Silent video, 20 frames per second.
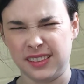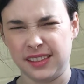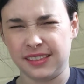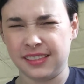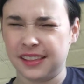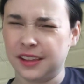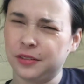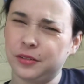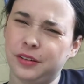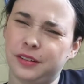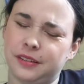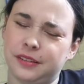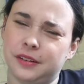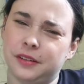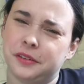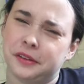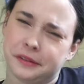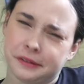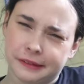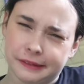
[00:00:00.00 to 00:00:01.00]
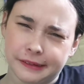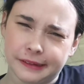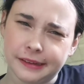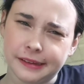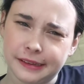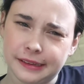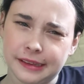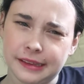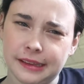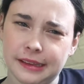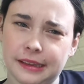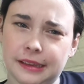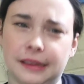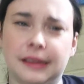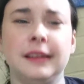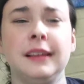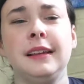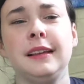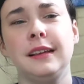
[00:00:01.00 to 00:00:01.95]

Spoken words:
that sound a little clunky.